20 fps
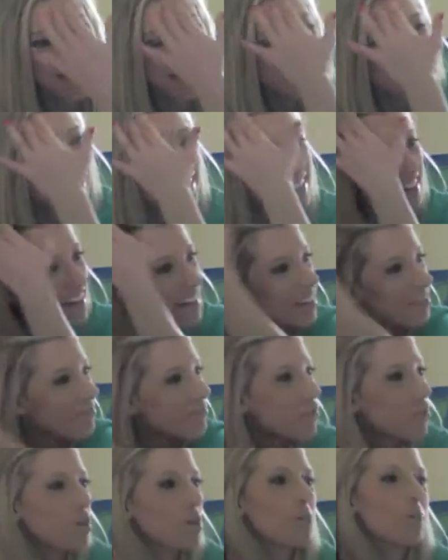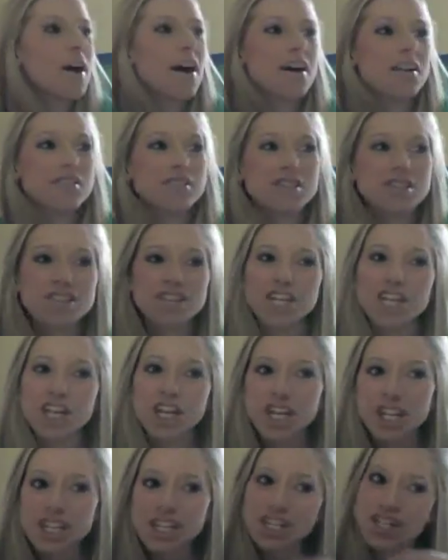And he gained 40 pounds. He was like
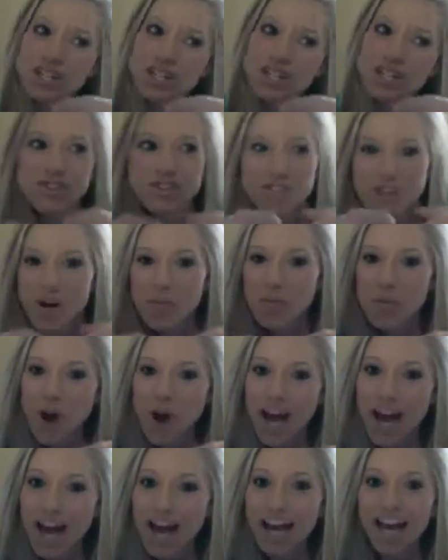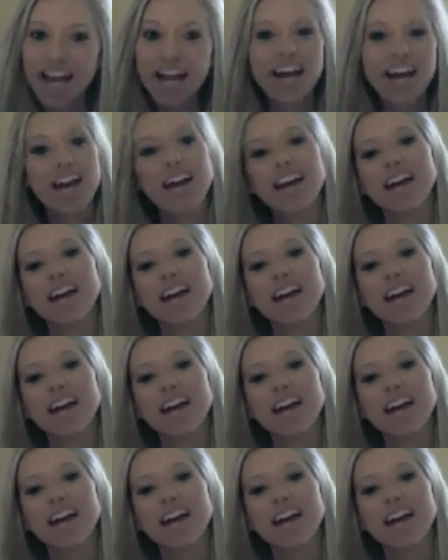eating his little Subway.